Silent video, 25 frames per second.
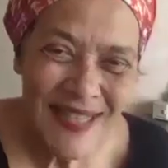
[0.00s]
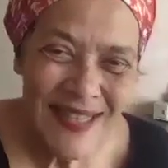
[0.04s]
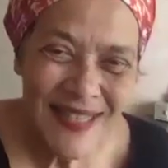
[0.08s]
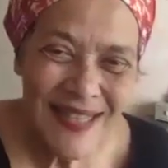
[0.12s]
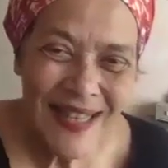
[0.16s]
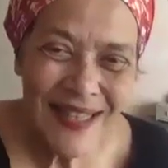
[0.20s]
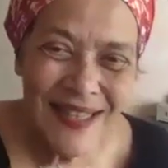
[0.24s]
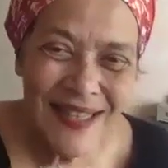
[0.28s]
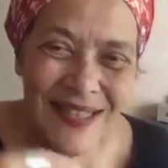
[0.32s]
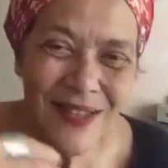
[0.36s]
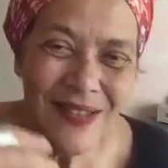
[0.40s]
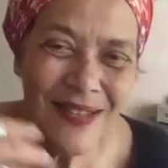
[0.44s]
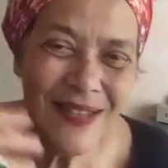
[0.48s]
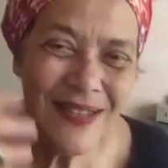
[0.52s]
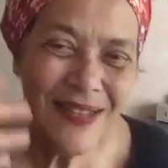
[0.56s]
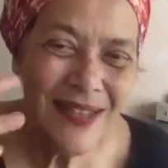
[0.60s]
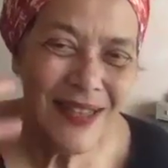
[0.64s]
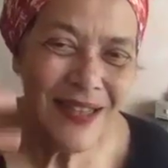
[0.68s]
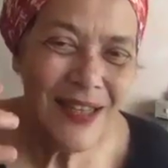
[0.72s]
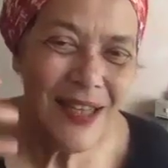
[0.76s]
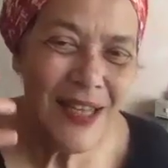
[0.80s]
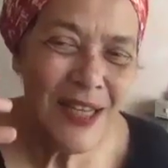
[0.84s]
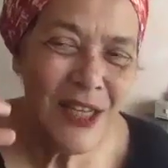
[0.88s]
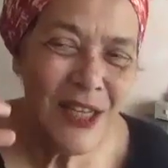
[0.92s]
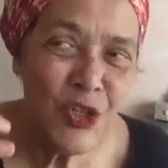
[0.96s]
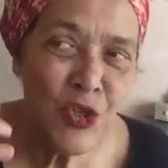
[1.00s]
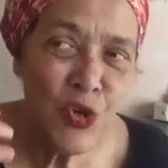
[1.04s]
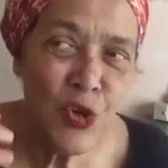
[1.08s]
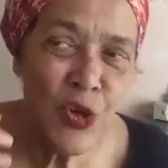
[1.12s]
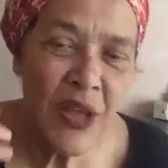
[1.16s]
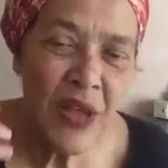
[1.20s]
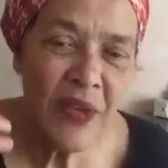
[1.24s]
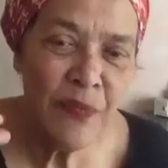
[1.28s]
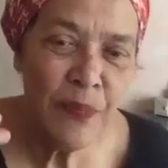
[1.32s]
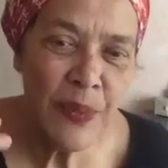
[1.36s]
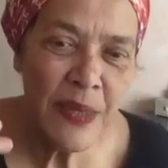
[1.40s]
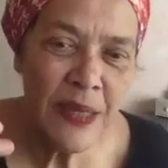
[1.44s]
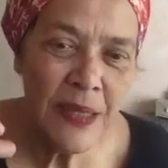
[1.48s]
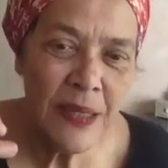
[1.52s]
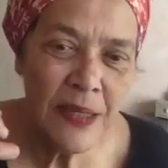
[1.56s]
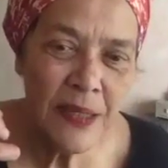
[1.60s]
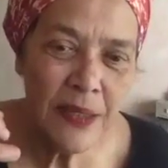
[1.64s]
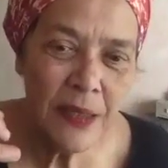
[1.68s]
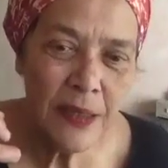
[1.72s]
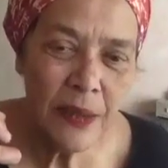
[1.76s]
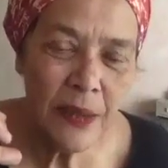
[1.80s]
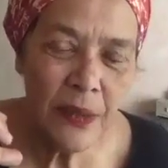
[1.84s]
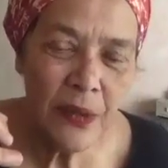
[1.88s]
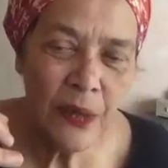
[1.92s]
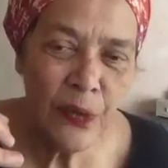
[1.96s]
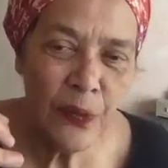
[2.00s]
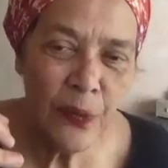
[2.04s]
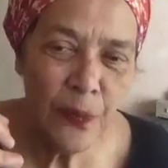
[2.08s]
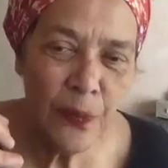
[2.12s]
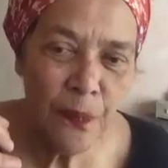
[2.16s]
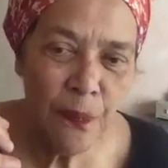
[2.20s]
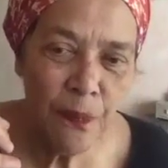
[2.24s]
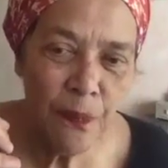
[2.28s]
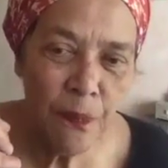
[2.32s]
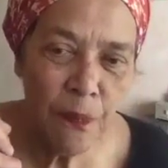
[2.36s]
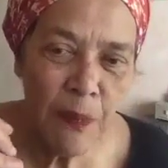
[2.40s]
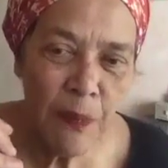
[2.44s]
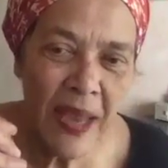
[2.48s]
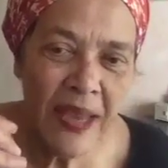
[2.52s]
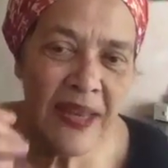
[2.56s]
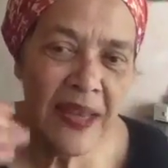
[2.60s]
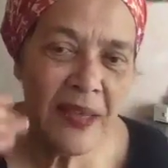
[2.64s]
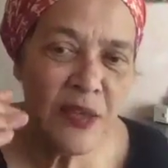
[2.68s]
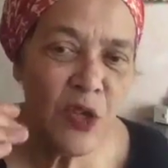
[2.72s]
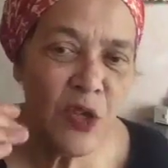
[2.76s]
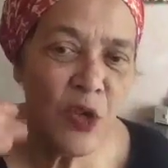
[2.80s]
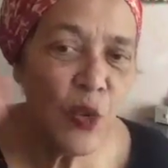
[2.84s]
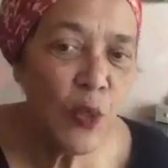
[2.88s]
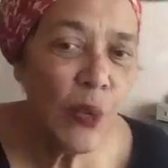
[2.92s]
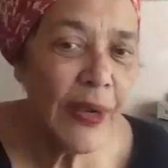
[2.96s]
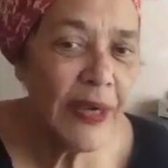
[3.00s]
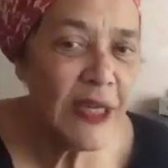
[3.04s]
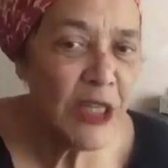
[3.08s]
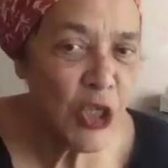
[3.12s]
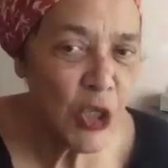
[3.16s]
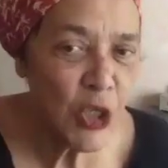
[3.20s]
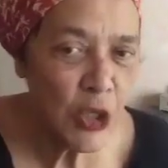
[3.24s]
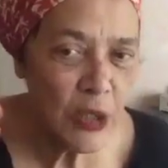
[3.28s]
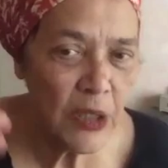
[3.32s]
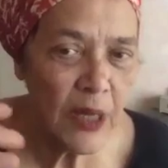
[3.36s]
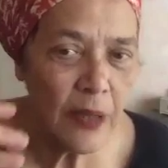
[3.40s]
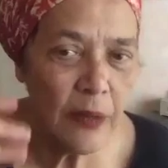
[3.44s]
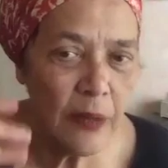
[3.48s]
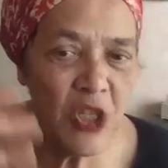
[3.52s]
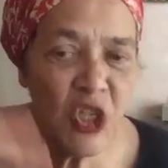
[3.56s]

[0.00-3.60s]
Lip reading: that it should have been made as a question.